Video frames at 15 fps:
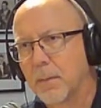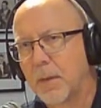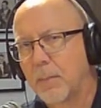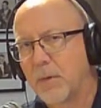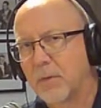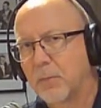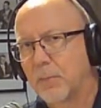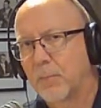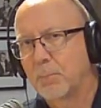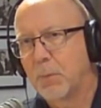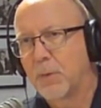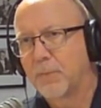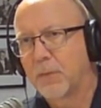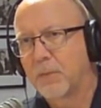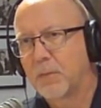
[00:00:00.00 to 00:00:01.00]
That makes
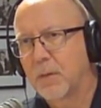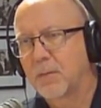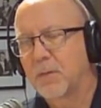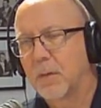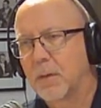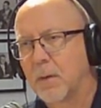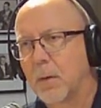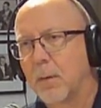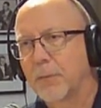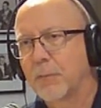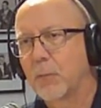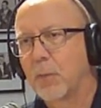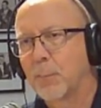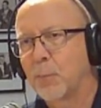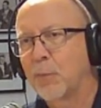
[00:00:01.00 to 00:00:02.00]
perfect sense, and it
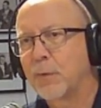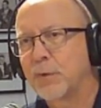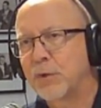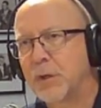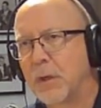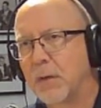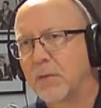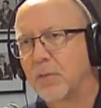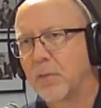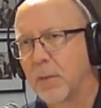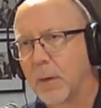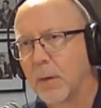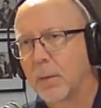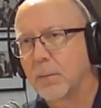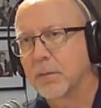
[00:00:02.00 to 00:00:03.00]
also appreciates
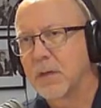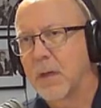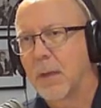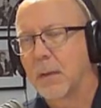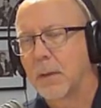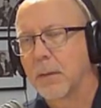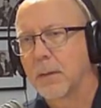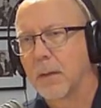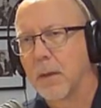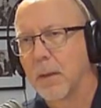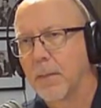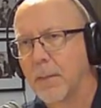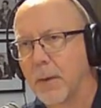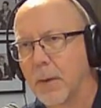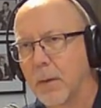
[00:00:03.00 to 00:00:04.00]
their talent
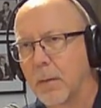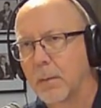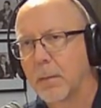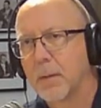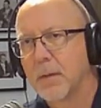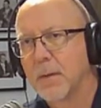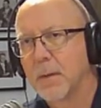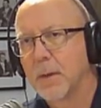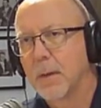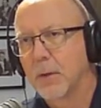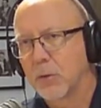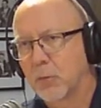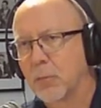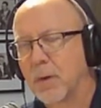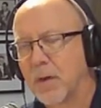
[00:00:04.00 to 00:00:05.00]
and their
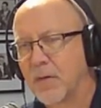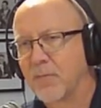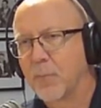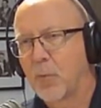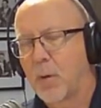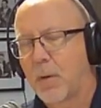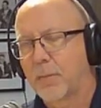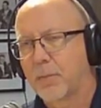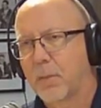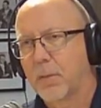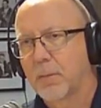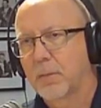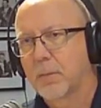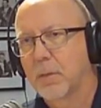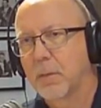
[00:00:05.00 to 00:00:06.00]
creative
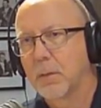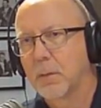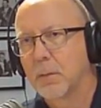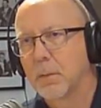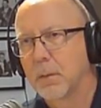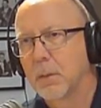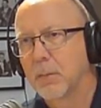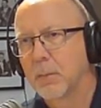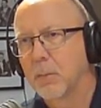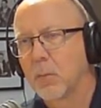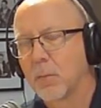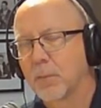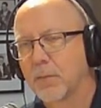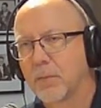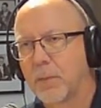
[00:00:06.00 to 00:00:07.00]
process in the
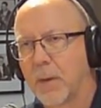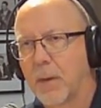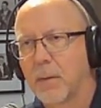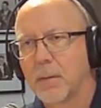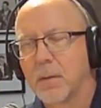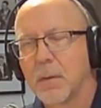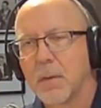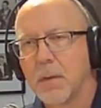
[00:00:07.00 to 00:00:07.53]
course of that.